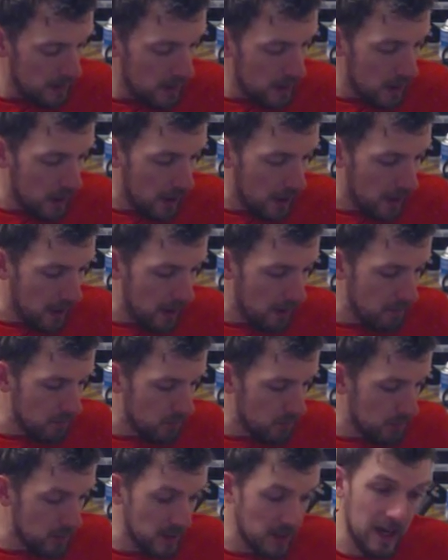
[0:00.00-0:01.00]

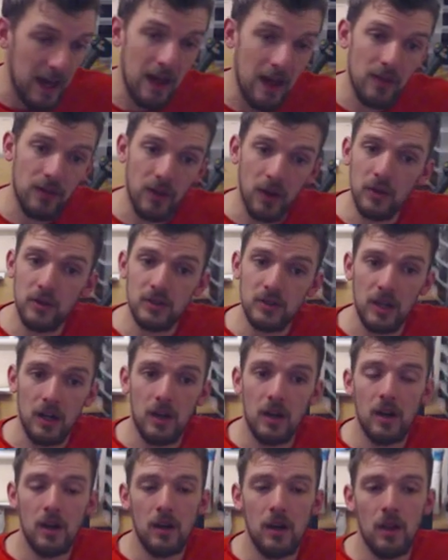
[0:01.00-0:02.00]
But yeah, those
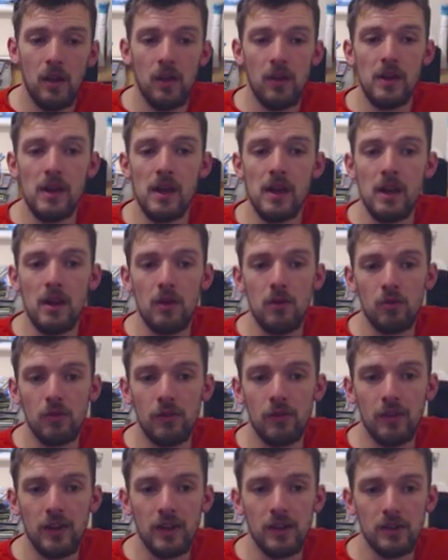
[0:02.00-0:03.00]
are the
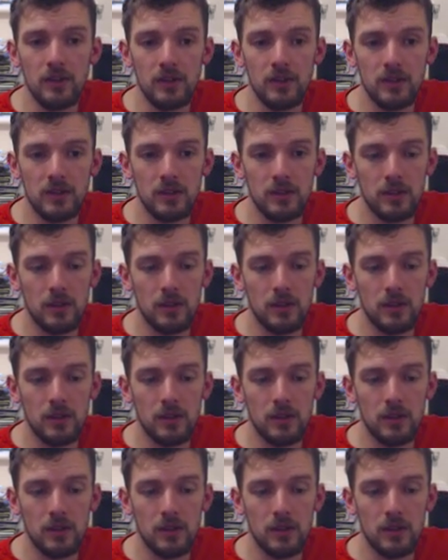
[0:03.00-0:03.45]
reveals